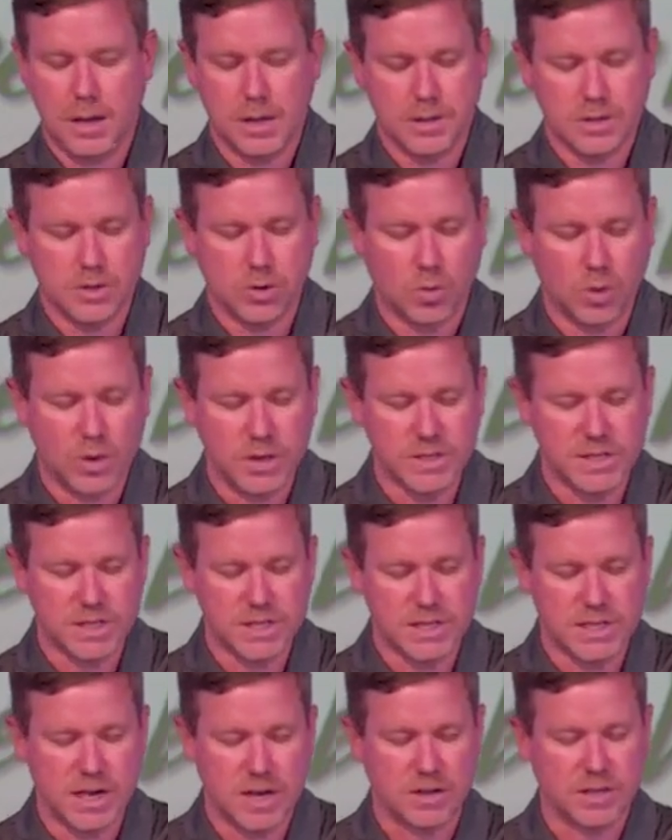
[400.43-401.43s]
So, what does
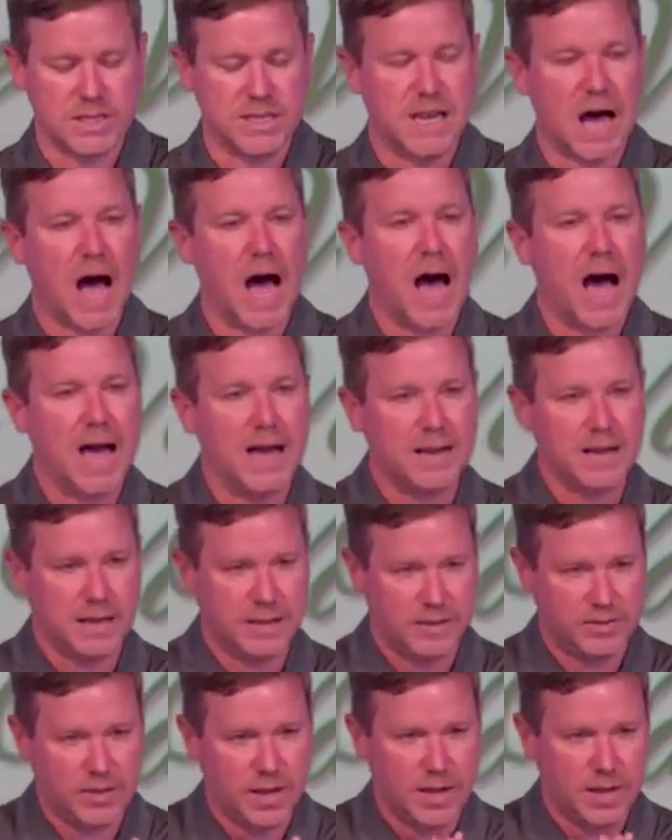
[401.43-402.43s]
this tell? God,
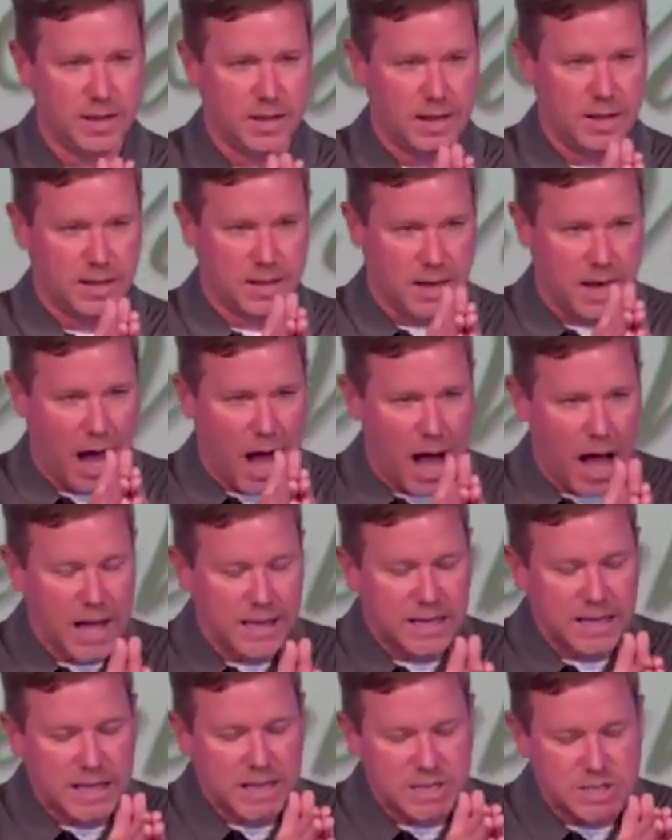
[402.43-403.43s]
they,
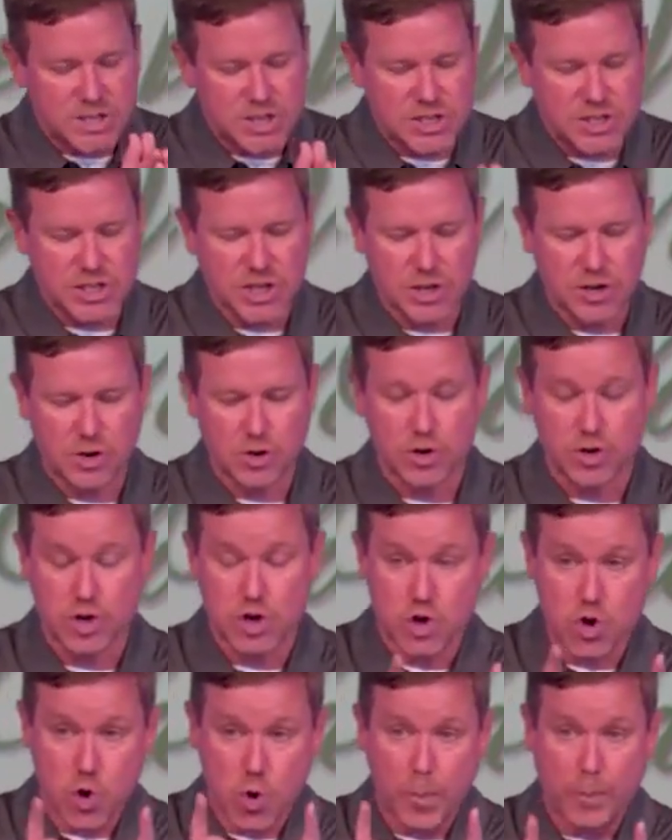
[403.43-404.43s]
God considered
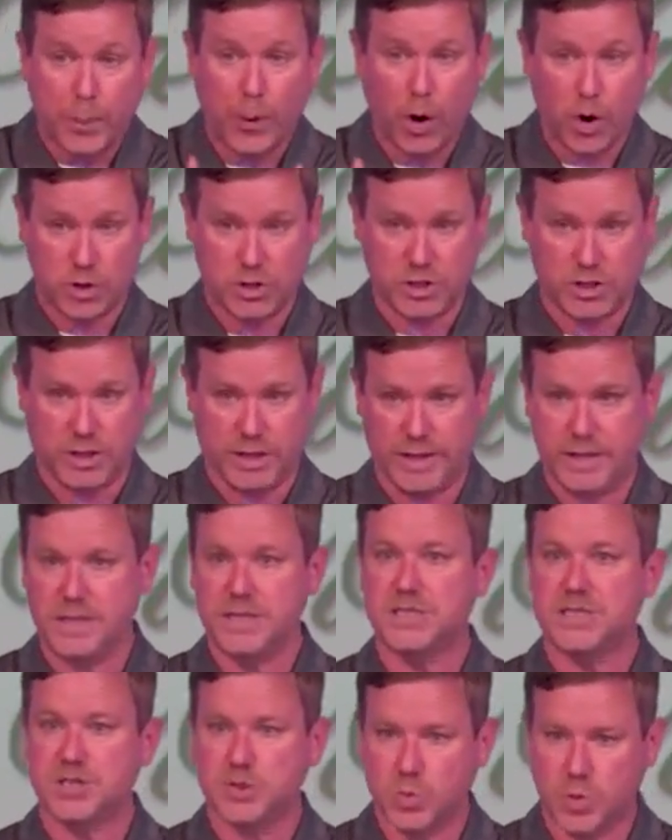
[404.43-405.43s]
you personally,
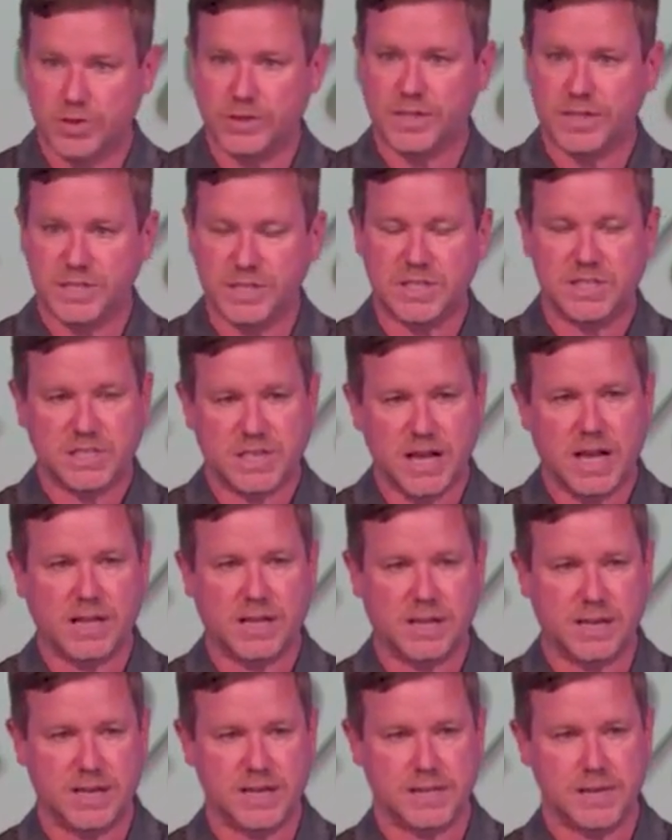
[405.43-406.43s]
this is what this is
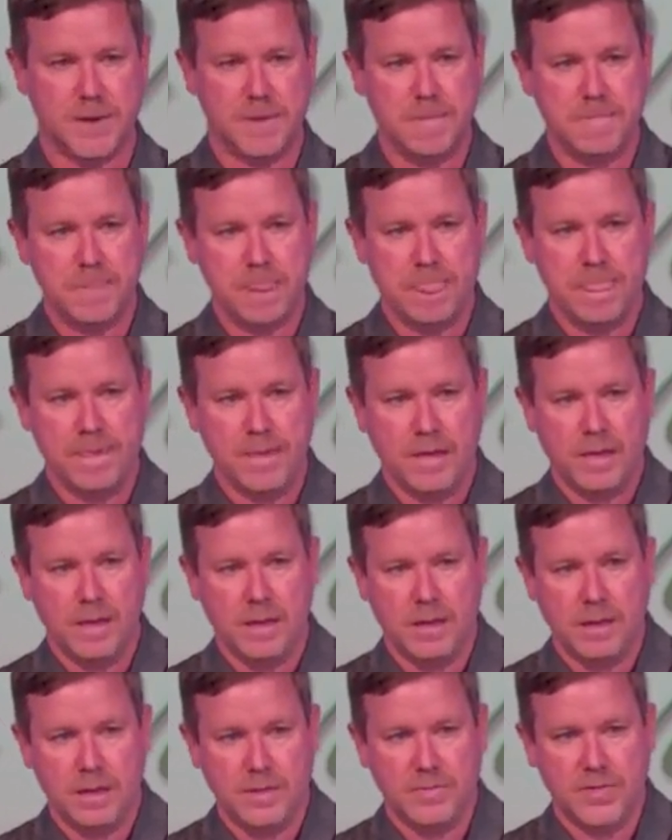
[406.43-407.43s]
telling us,
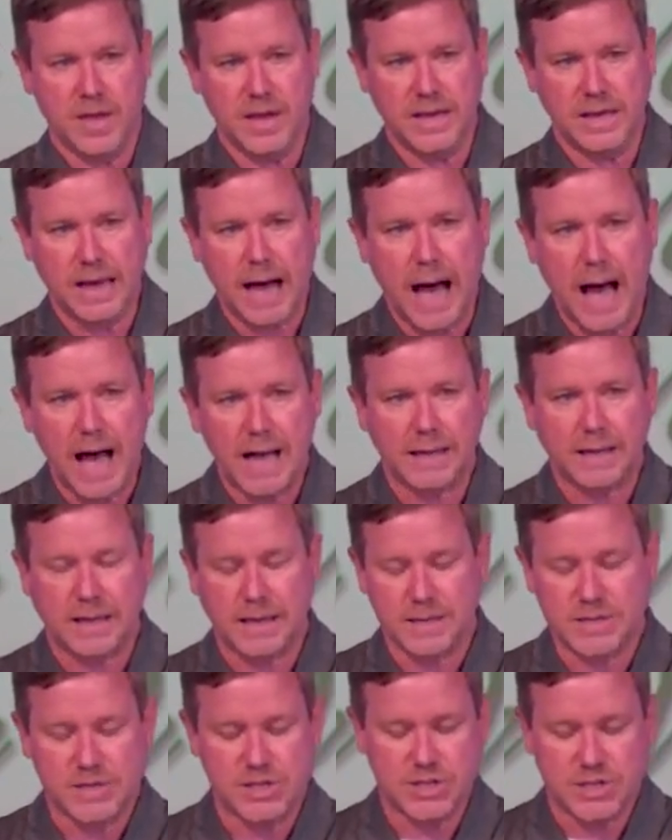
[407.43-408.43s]
that God
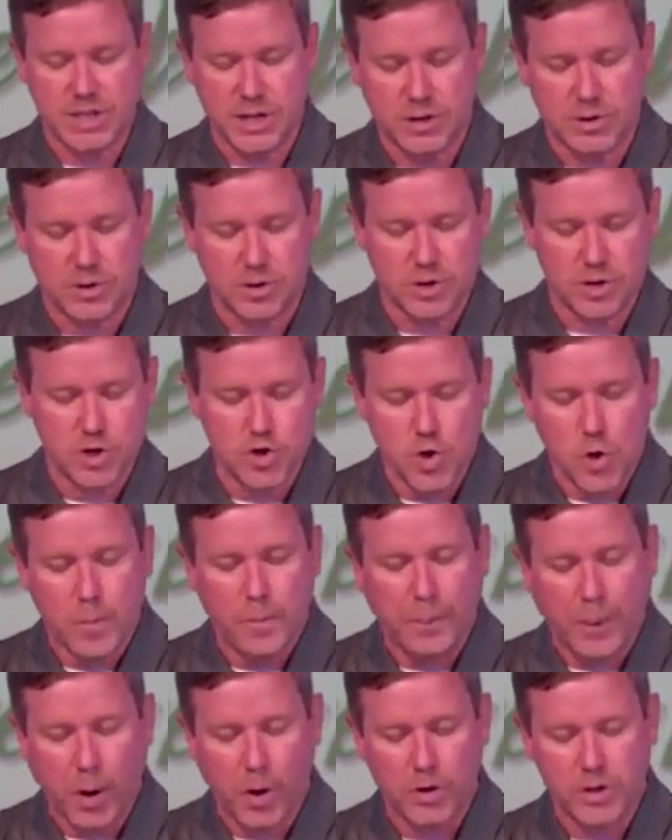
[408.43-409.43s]
considered you
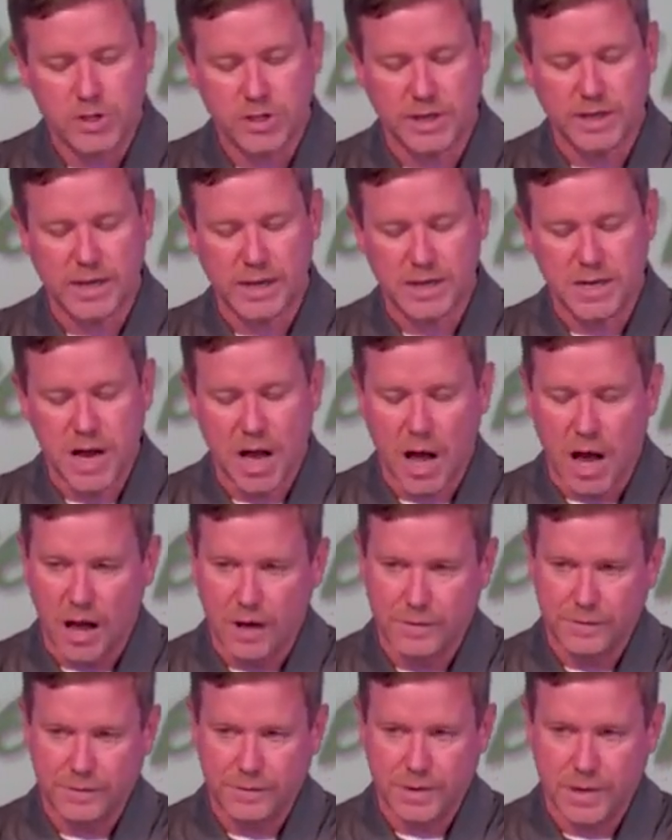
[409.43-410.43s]
personally
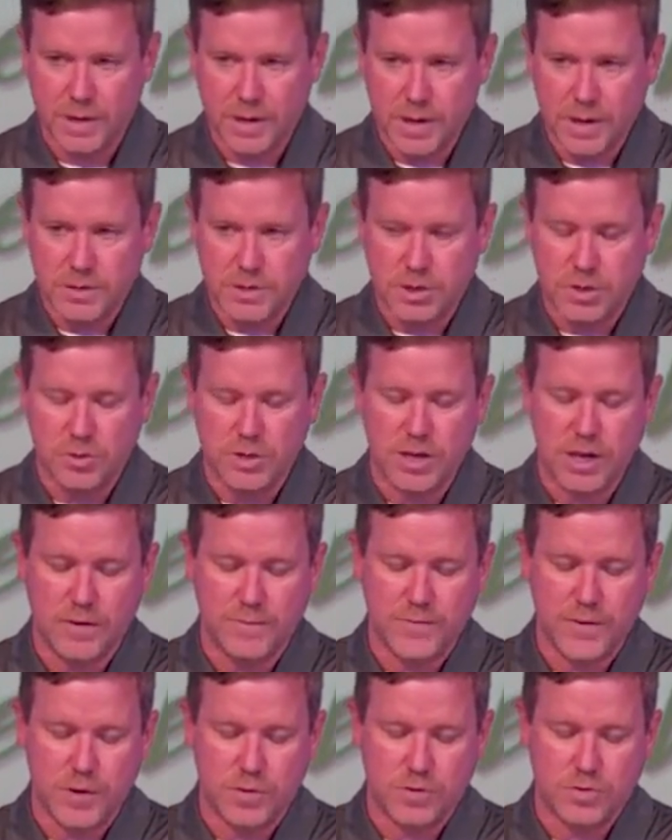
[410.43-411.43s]
enough to
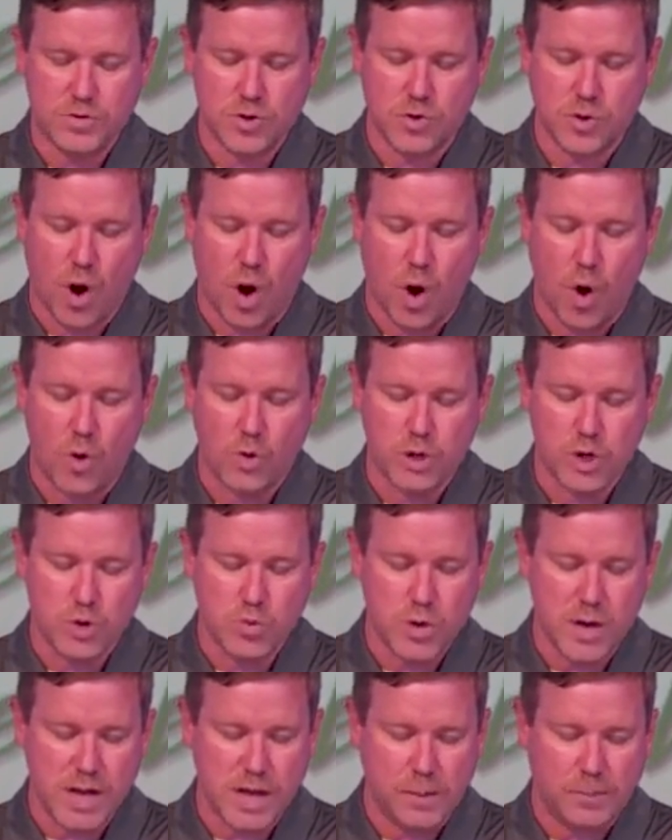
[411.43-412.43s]
give you your own
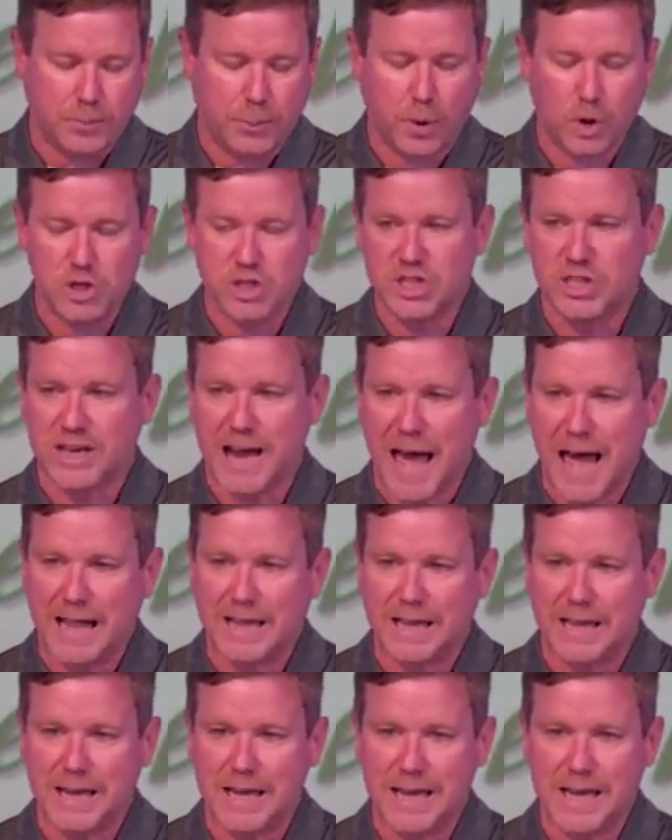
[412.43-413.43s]
unique
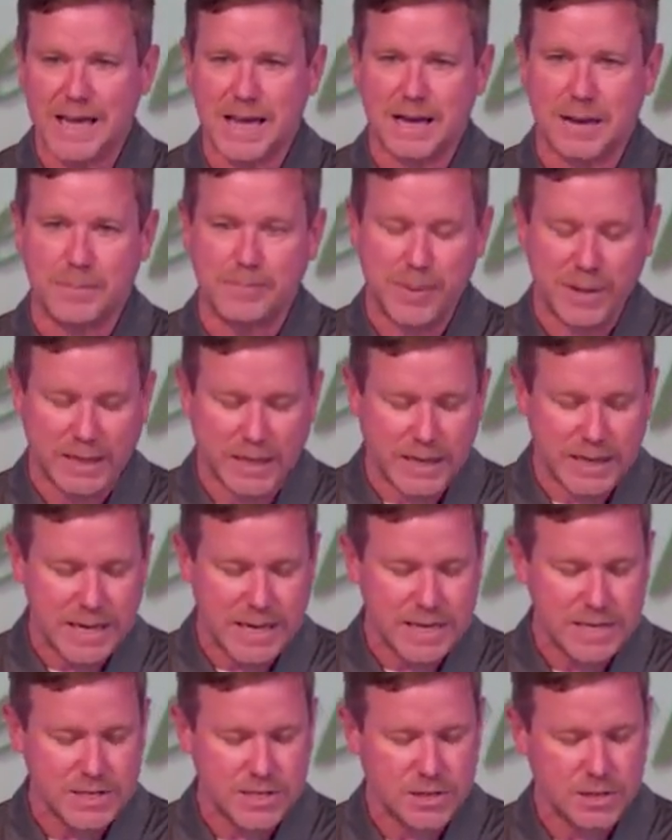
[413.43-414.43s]
personality and
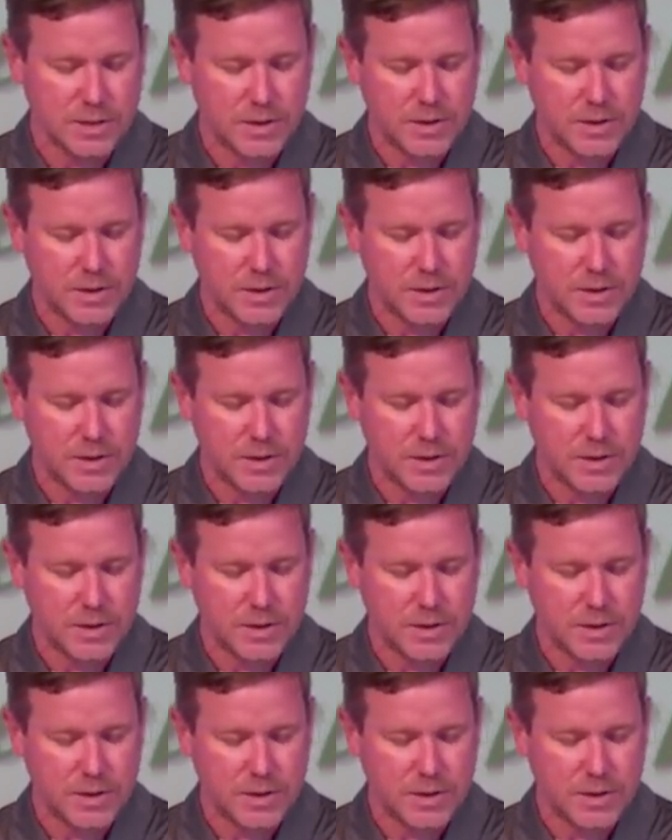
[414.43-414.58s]
abilities